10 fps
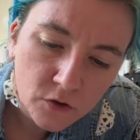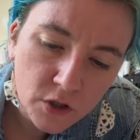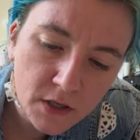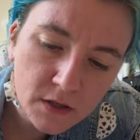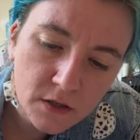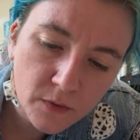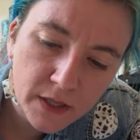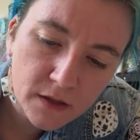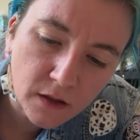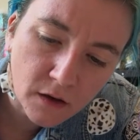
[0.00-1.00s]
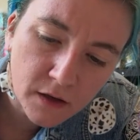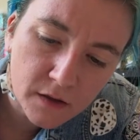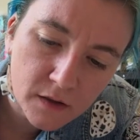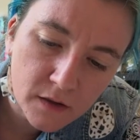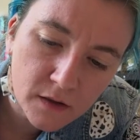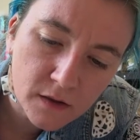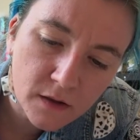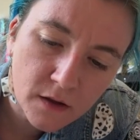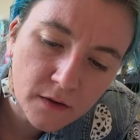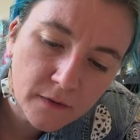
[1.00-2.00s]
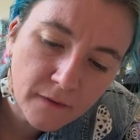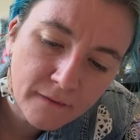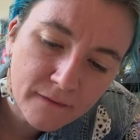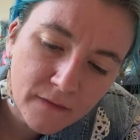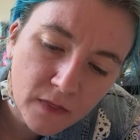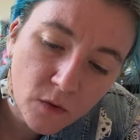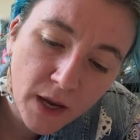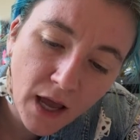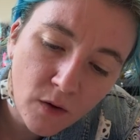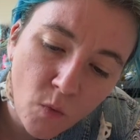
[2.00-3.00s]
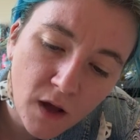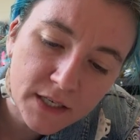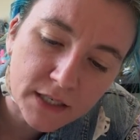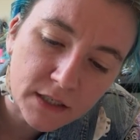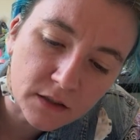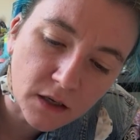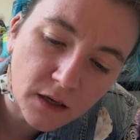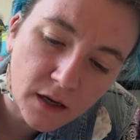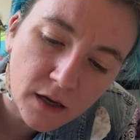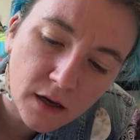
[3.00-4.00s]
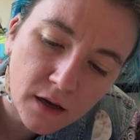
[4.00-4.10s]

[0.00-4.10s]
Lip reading: Just so it looks the way I want it to look,